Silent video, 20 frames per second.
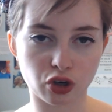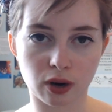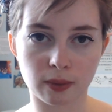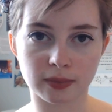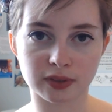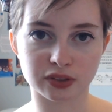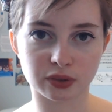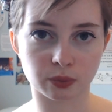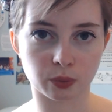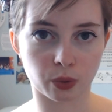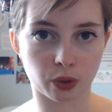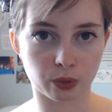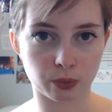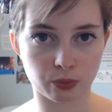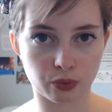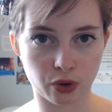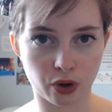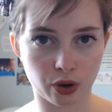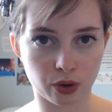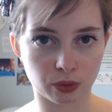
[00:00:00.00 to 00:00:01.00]
dramas and
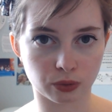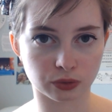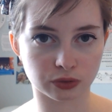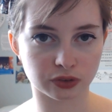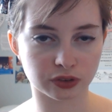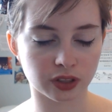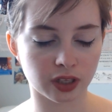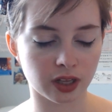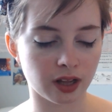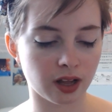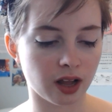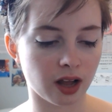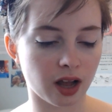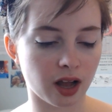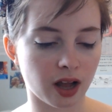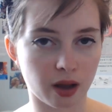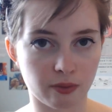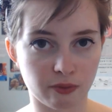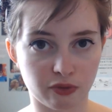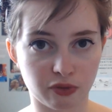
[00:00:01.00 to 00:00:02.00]
1 prose
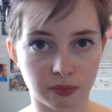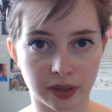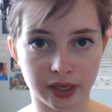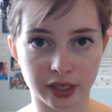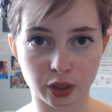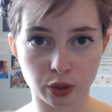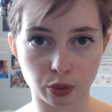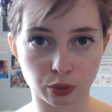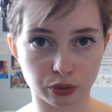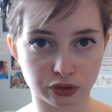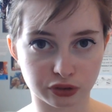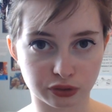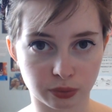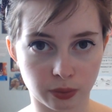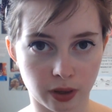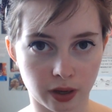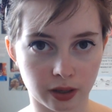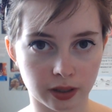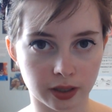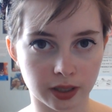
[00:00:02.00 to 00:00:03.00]
for my
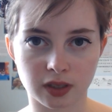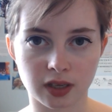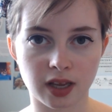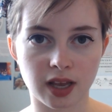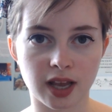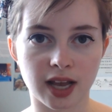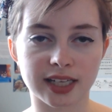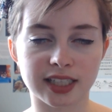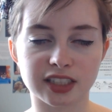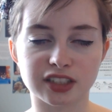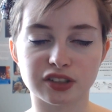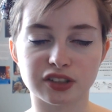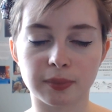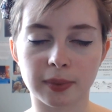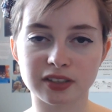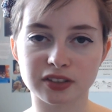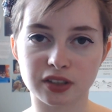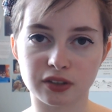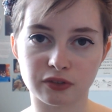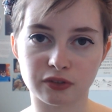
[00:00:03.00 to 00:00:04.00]
coursework. I did
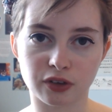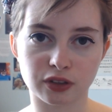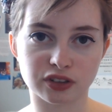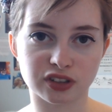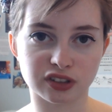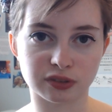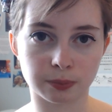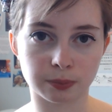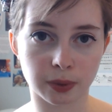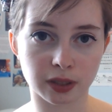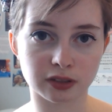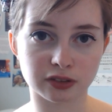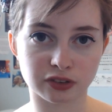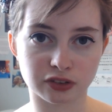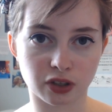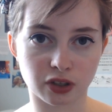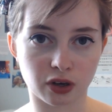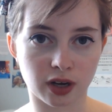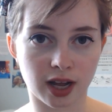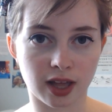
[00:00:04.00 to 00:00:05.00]
Sebastian Faulks's
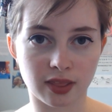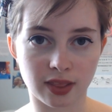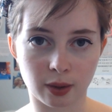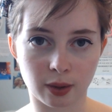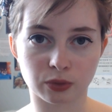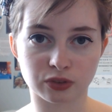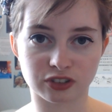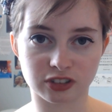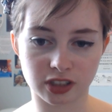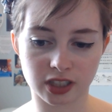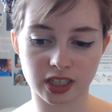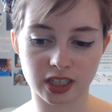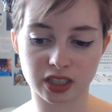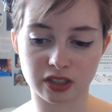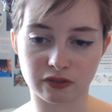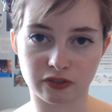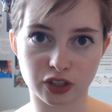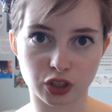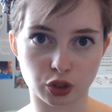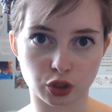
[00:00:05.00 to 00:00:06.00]
Birdsong, and that was an
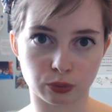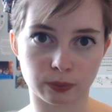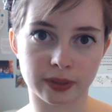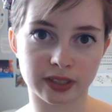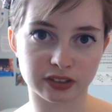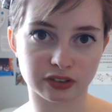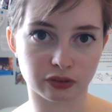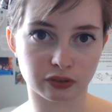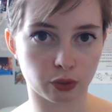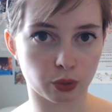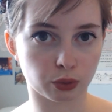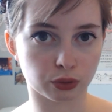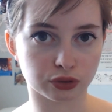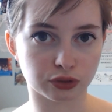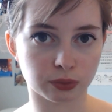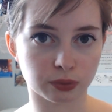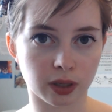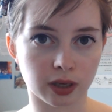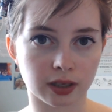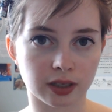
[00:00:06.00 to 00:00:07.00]
individual piece of
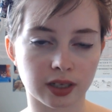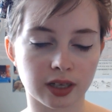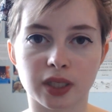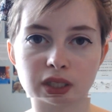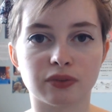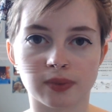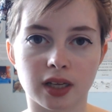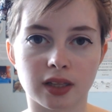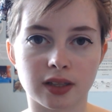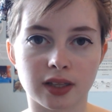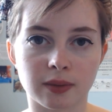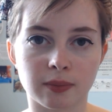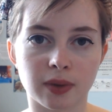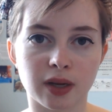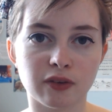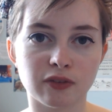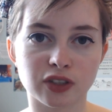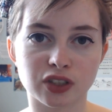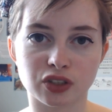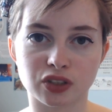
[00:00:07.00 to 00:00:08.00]
coursework. And then
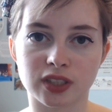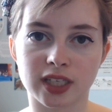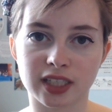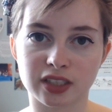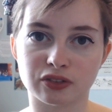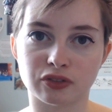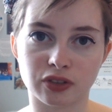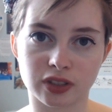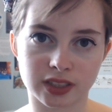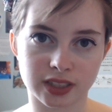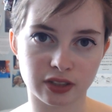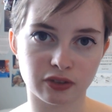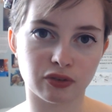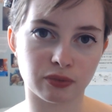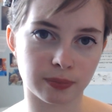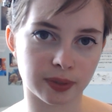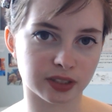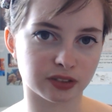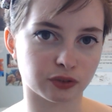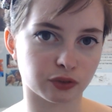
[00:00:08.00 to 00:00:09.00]
my other 2 texts for a
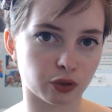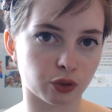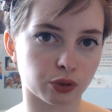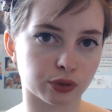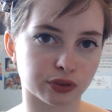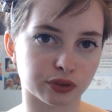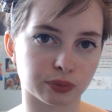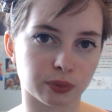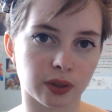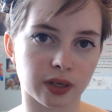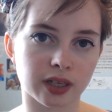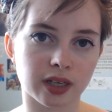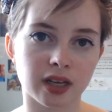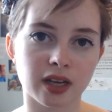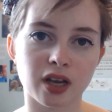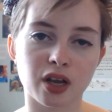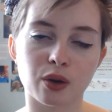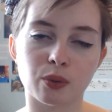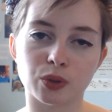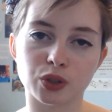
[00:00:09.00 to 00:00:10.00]
different piece of coursework
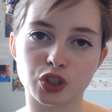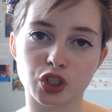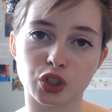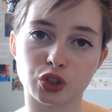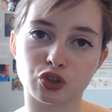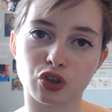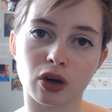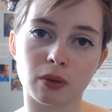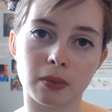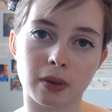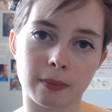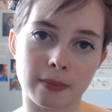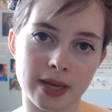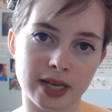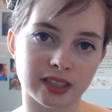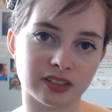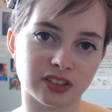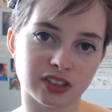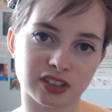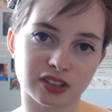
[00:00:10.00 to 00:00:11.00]
were 2 drama
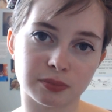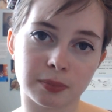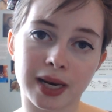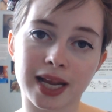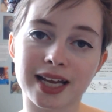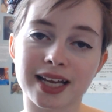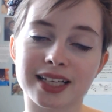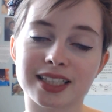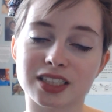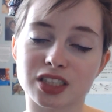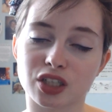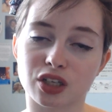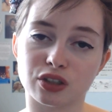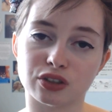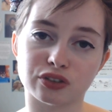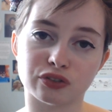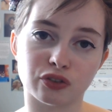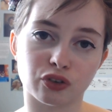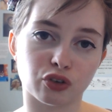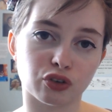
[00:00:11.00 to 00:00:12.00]
pieces, Blackadder
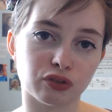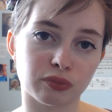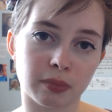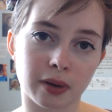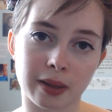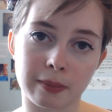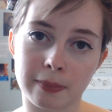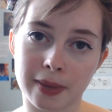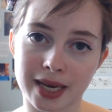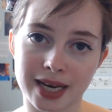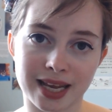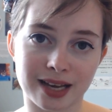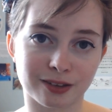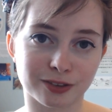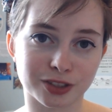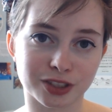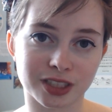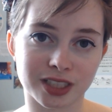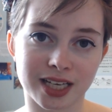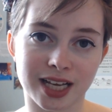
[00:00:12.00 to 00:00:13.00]
Goes Forth by Ben
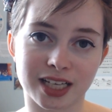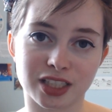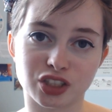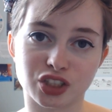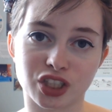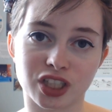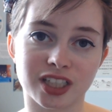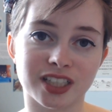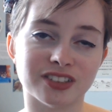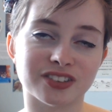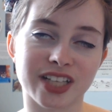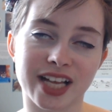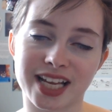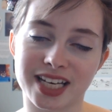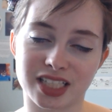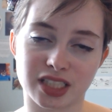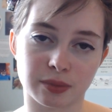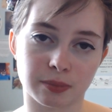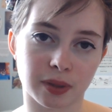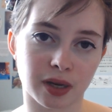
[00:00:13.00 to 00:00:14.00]
Elton and Journey's
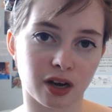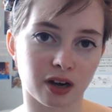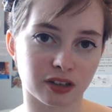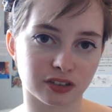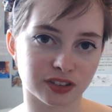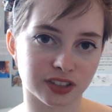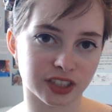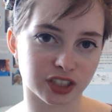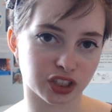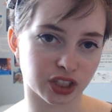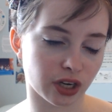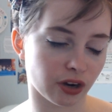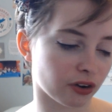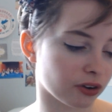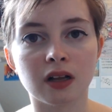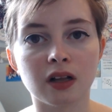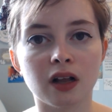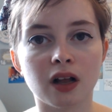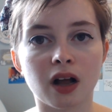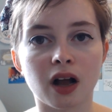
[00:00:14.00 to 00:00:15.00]
End by R.C. Shelton.
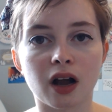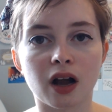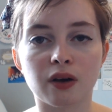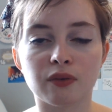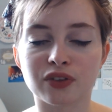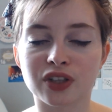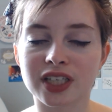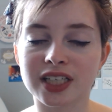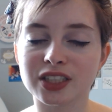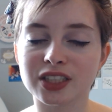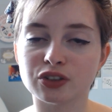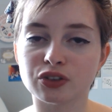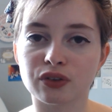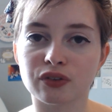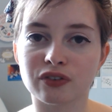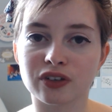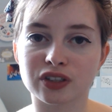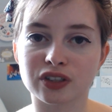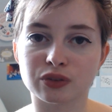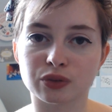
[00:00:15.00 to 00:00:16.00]
For the literature
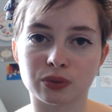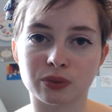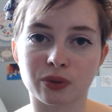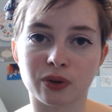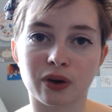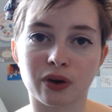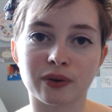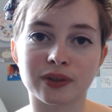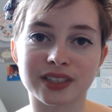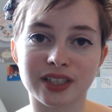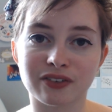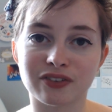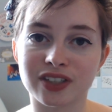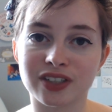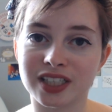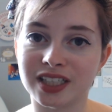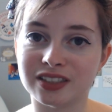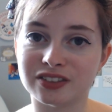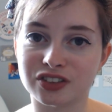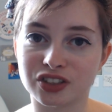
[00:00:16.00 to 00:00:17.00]
of the First World War, I would
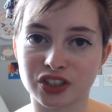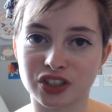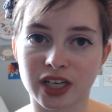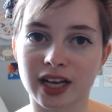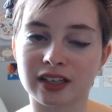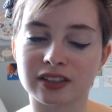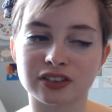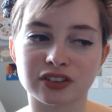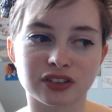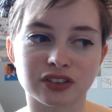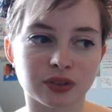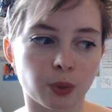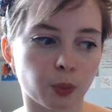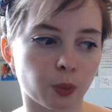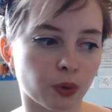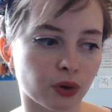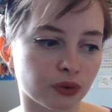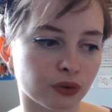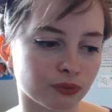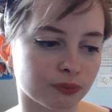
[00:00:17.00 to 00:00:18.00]
definitely suggest
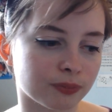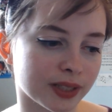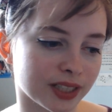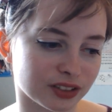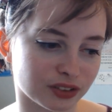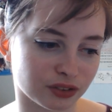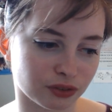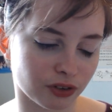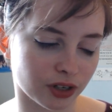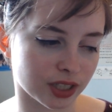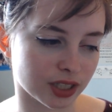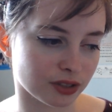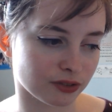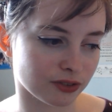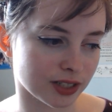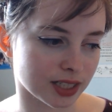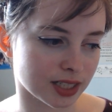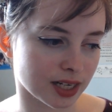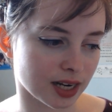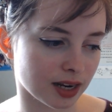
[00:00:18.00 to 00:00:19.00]
one piece of
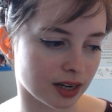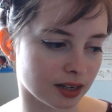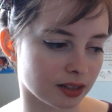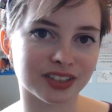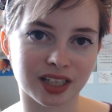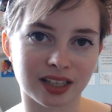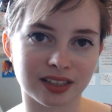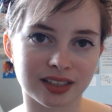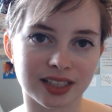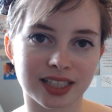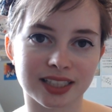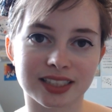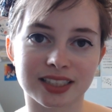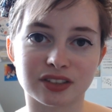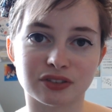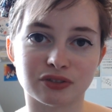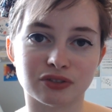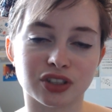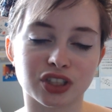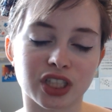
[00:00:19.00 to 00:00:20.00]
reading, and that
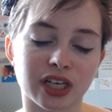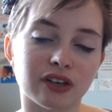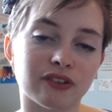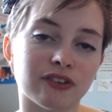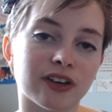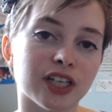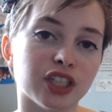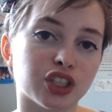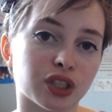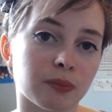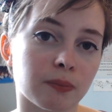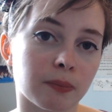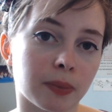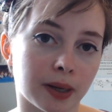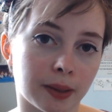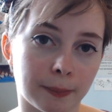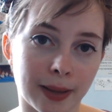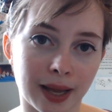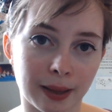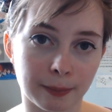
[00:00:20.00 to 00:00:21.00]
is Regeneration
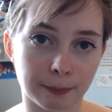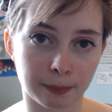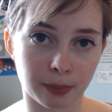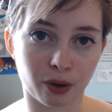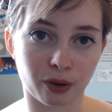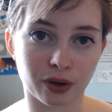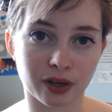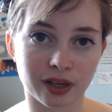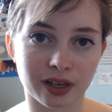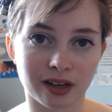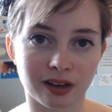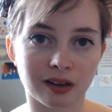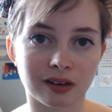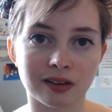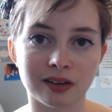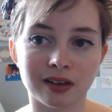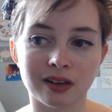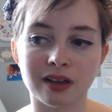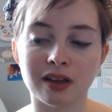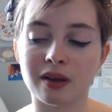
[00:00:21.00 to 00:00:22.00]
by Pat
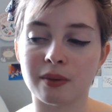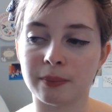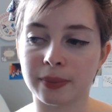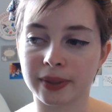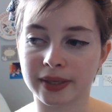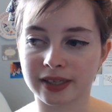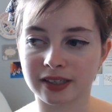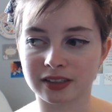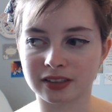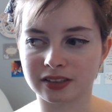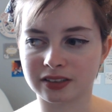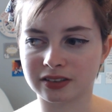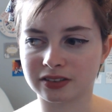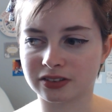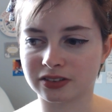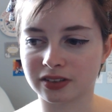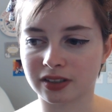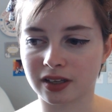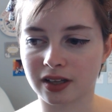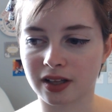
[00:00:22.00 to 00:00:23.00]
Barker,
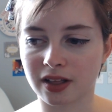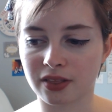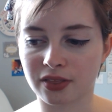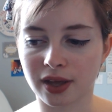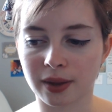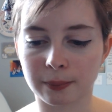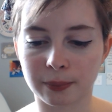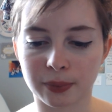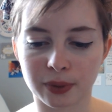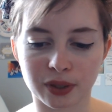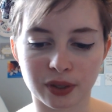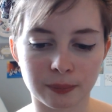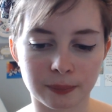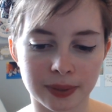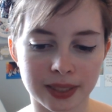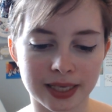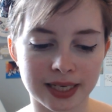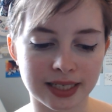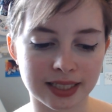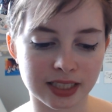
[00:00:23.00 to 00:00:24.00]
because that book
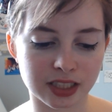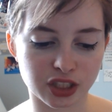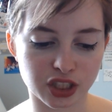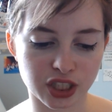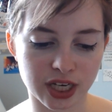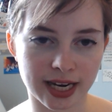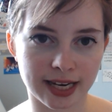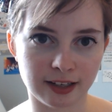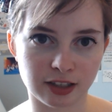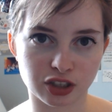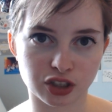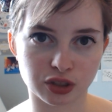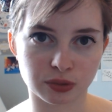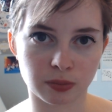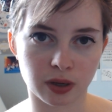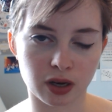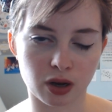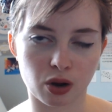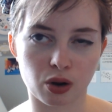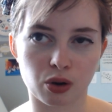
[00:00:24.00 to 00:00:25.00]
completely
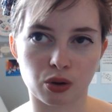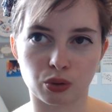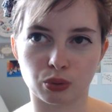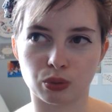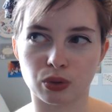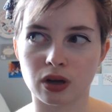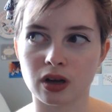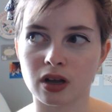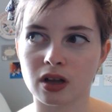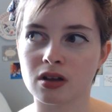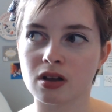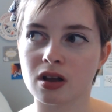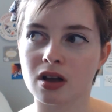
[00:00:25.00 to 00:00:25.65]
changed my whole